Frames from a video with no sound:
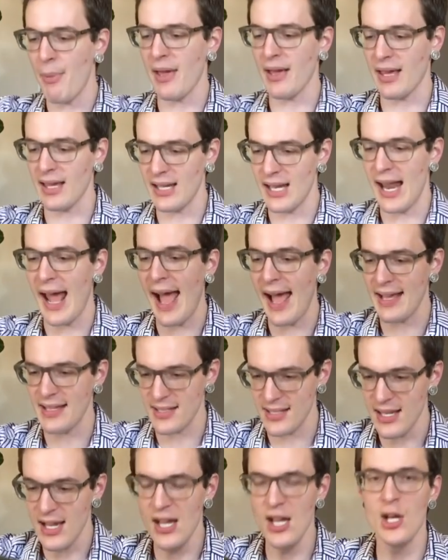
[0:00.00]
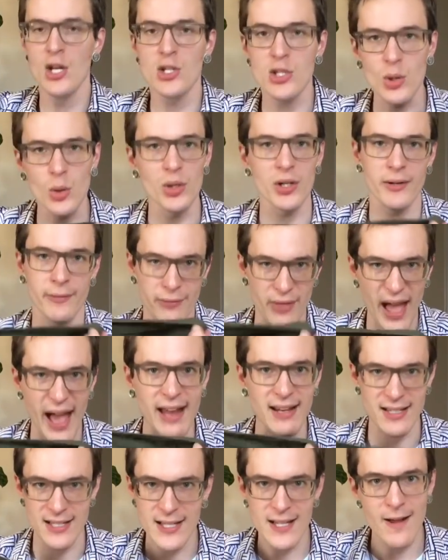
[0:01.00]
and it has sort of that
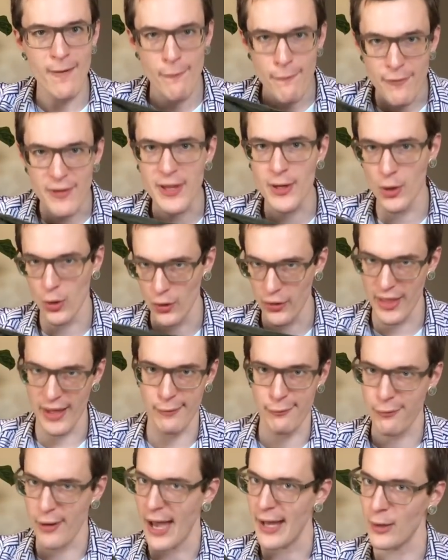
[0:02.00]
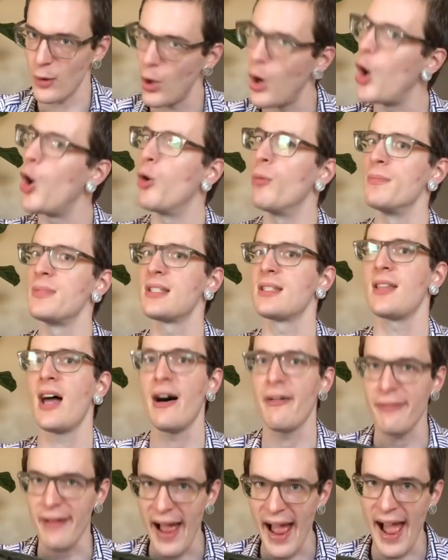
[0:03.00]
feel that Final Home stuff
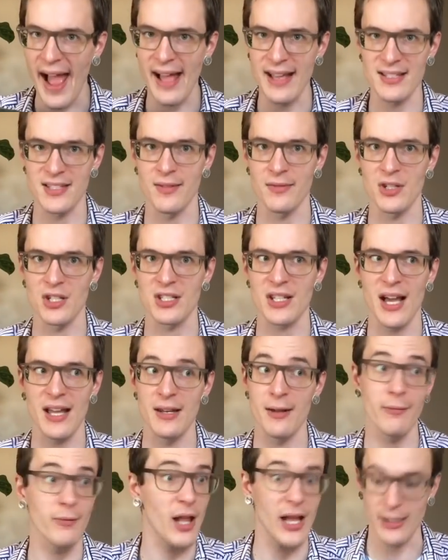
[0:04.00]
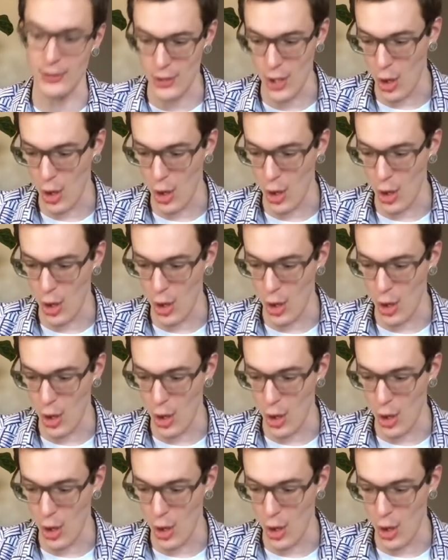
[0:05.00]
has of just kind of like, no,